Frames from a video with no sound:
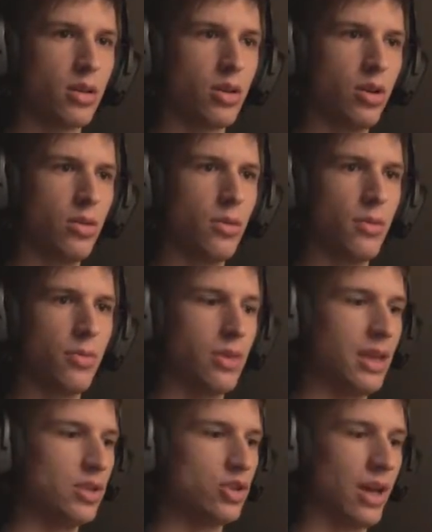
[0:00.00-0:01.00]
Good
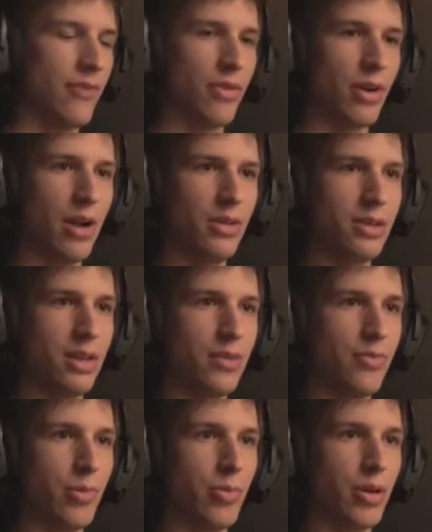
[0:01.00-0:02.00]
thing to have around
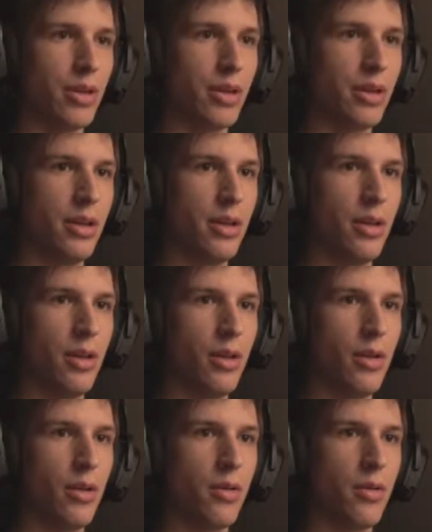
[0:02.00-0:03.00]
if we wanna
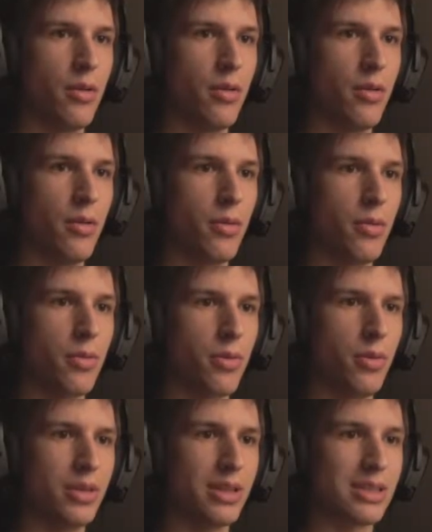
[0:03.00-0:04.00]

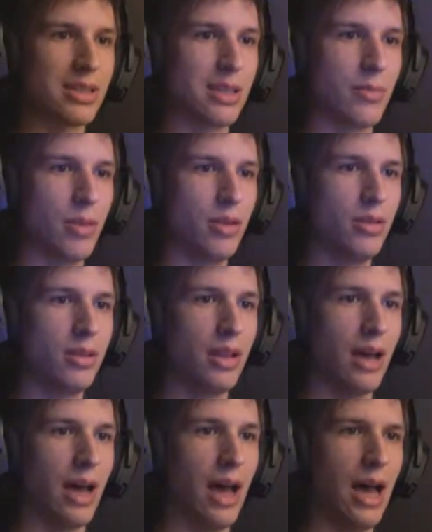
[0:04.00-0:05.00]
throw it at someone.
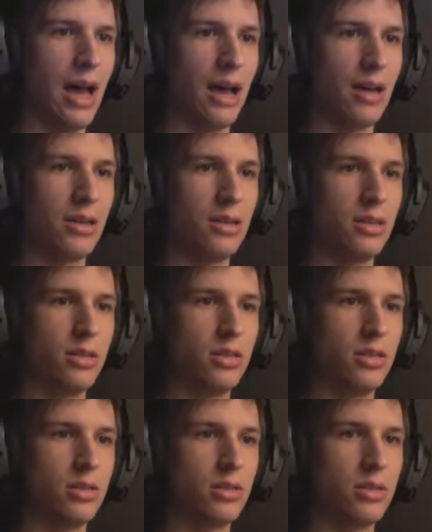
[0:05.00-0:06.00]
Ha!
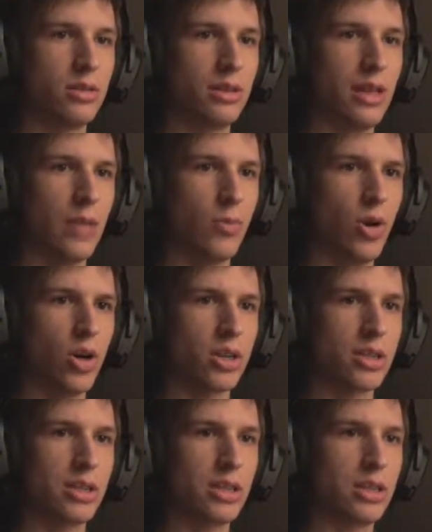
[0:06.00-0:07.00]
That
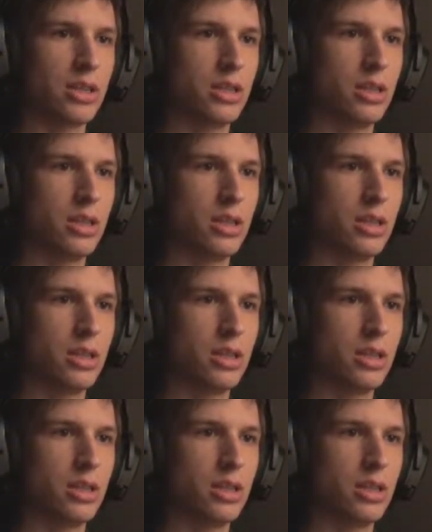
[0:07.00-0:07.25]
worked.